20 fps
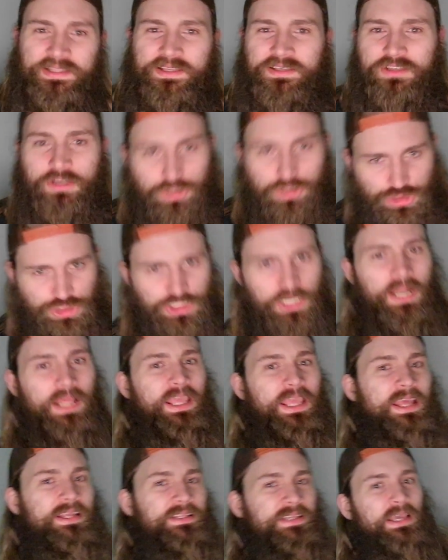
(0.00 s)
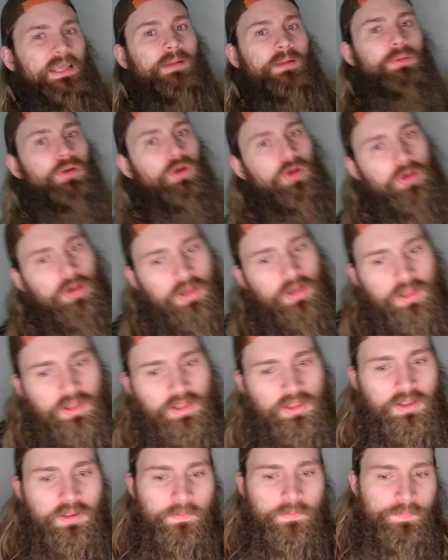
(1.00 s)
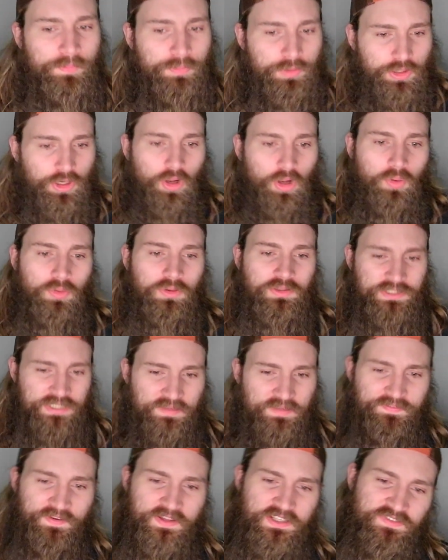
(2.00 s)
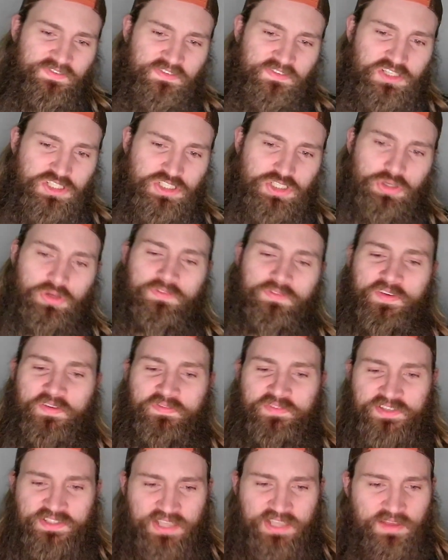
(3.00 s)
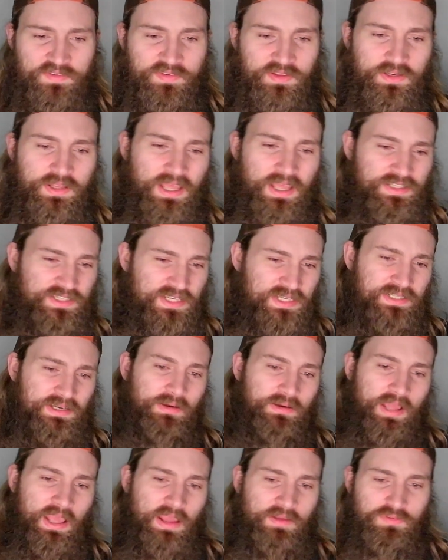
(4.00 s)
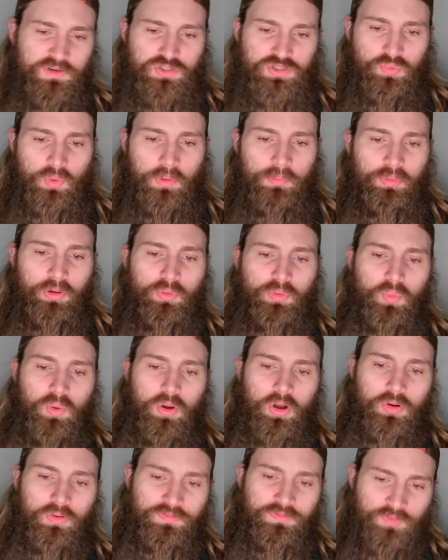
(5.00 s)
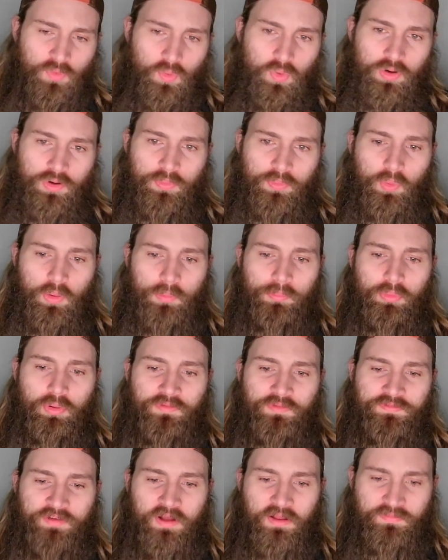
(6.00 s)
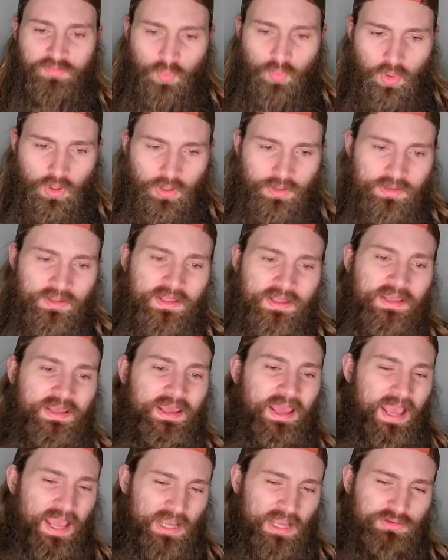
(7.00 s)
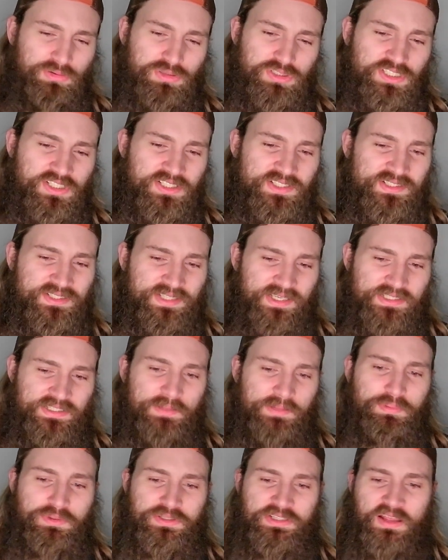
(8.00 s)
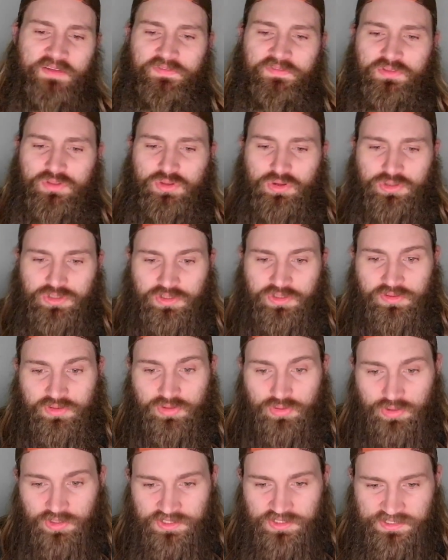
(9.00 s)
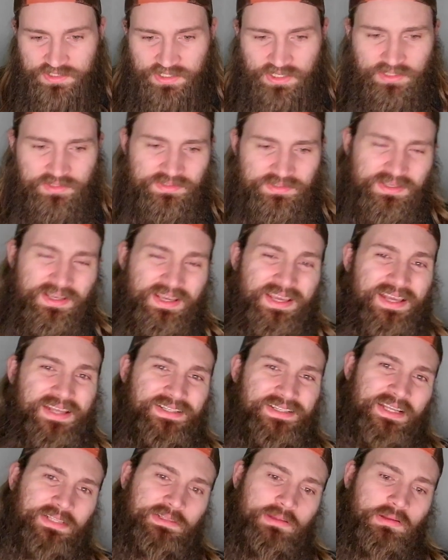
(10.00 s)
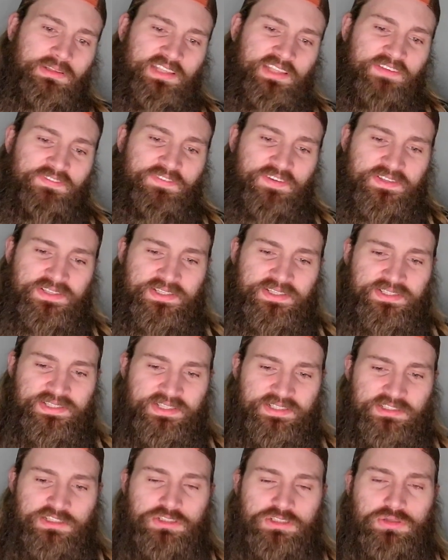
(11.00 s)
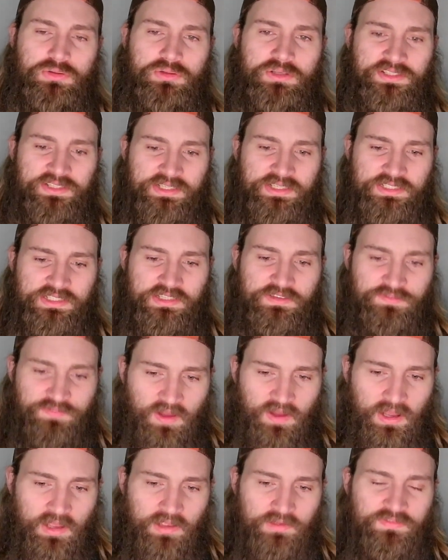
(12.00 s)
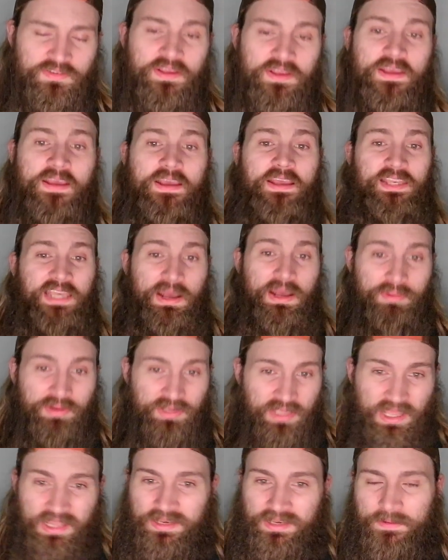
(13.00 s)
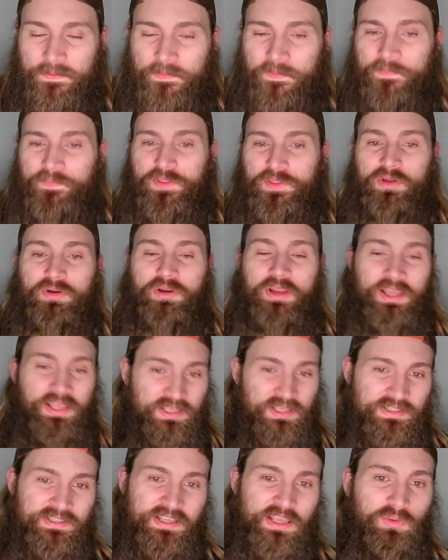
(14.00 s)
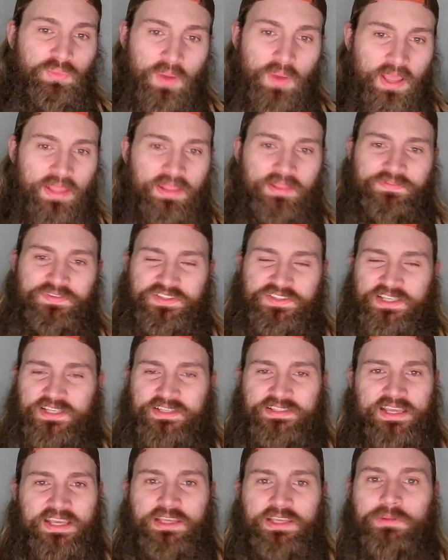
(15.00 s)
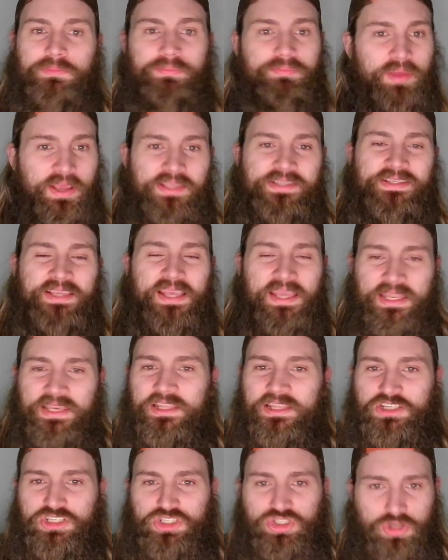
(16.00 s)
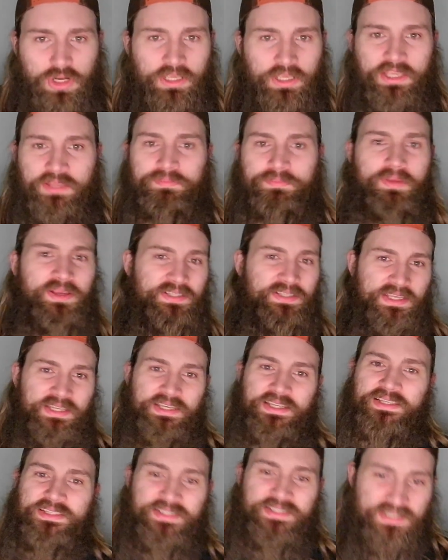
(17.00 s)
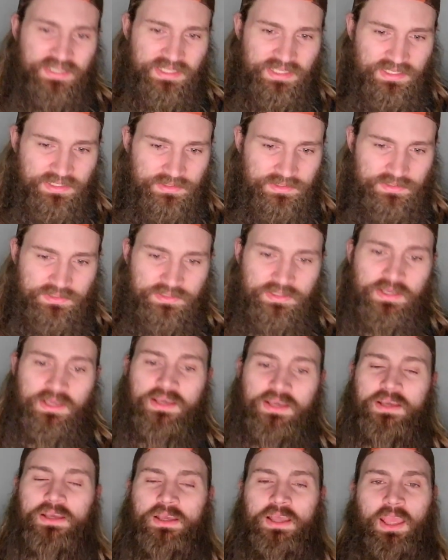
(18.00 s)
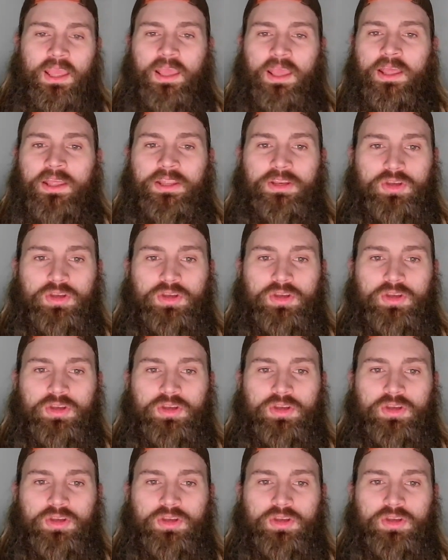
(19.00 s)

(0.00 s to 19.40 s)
shit, I can't take it, I'm hurt. You know, defense 52 to 57, takedown average 1.04 to 1.51, accuracy 60% for to 36, takedown defense is 62 to 65. Now again, there is a way that Vicente can mix in his striking, mix in his knees, and